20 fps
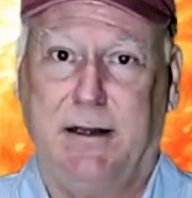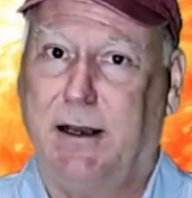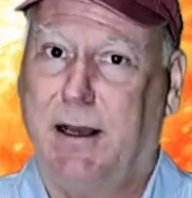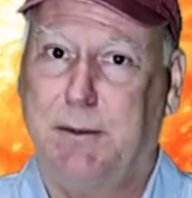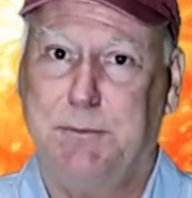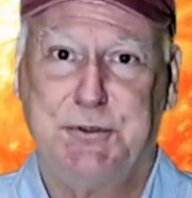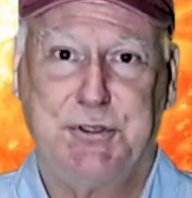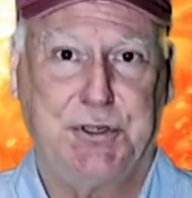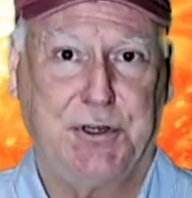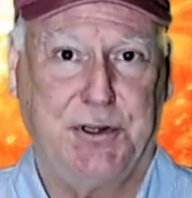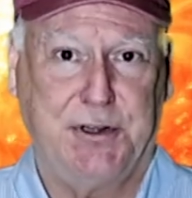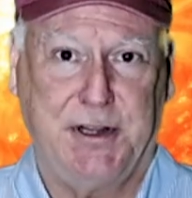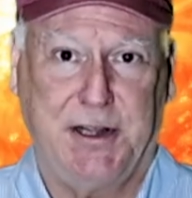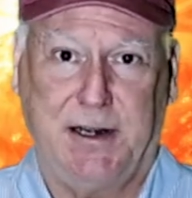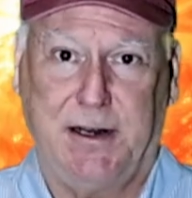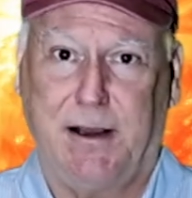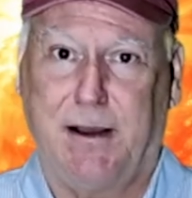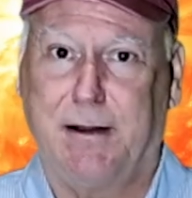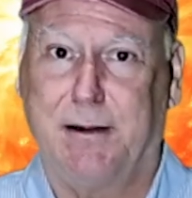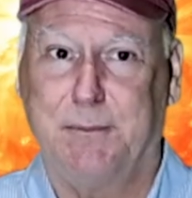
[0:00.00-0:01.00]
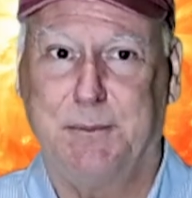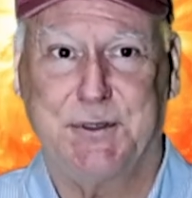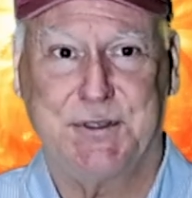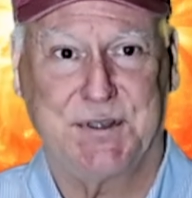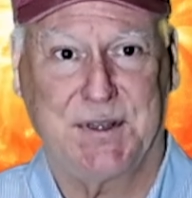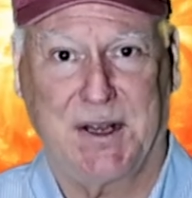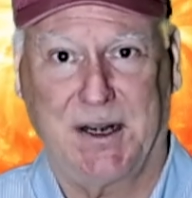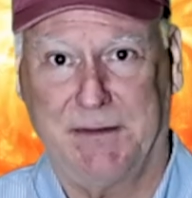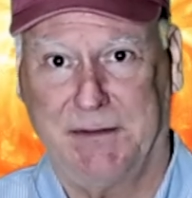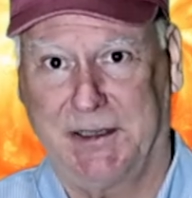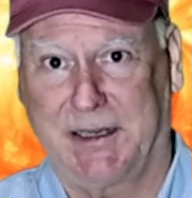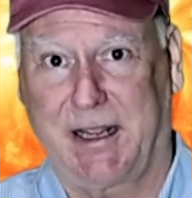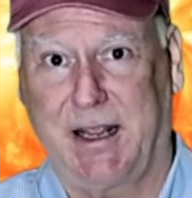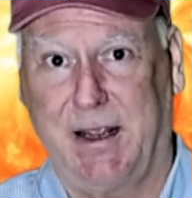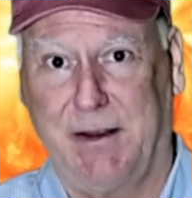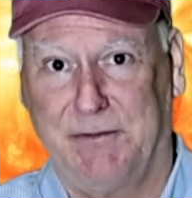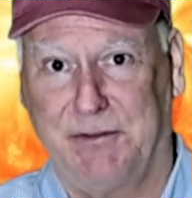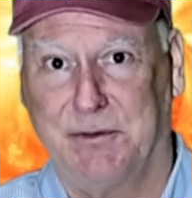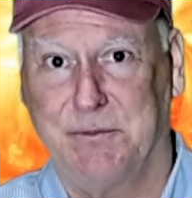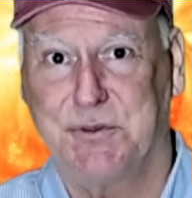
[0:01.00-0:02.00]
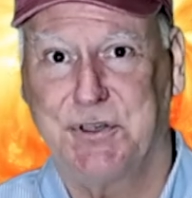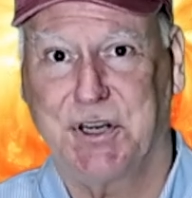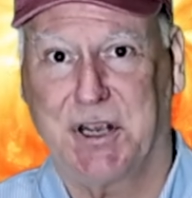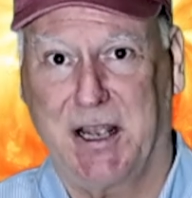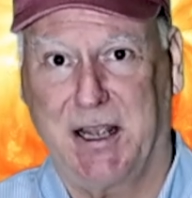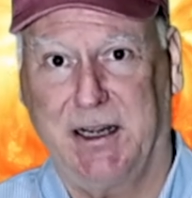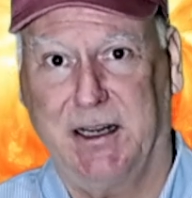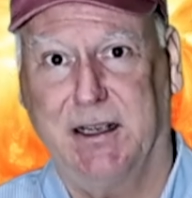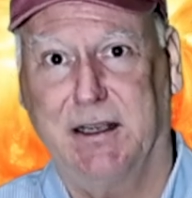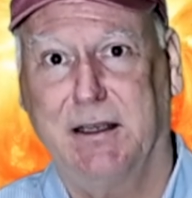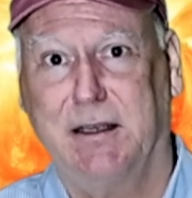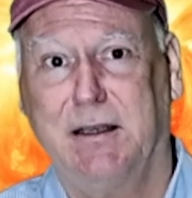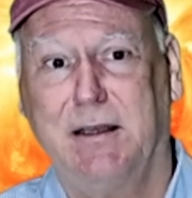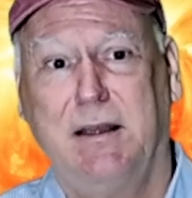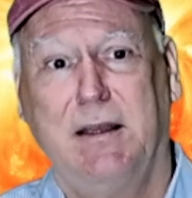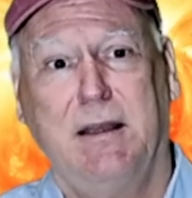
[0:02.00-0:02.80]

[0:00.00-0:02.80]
I'm sure that 100% of it came from China.